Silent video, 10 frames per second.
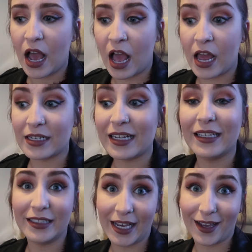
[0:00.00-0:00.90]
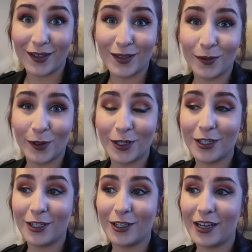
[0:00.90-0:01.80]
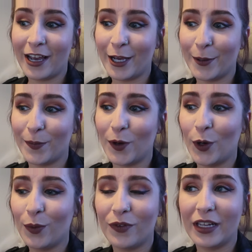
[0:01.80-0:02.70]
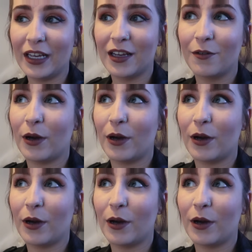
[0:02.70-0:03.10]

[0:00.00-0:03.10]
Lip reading: And yeah, so we're gonna hopefully,